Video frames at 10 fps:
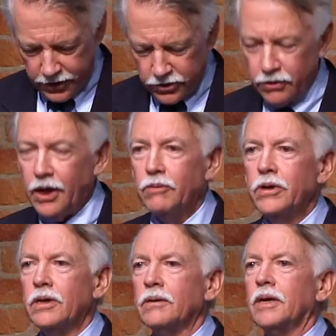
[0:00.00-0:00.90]
So I
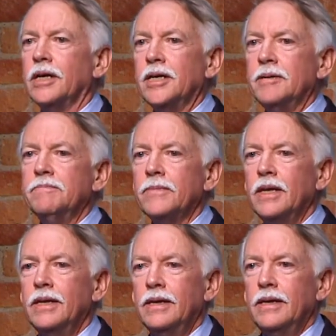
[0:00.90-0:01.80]
want to um,
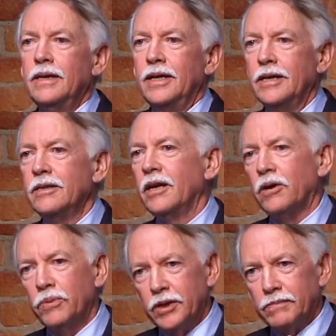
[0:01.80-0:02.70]
end
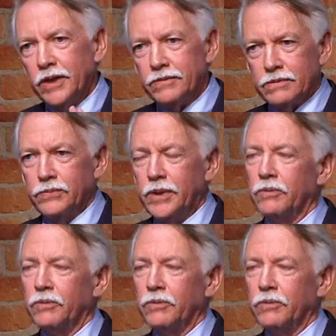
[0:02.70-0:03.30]
there with, but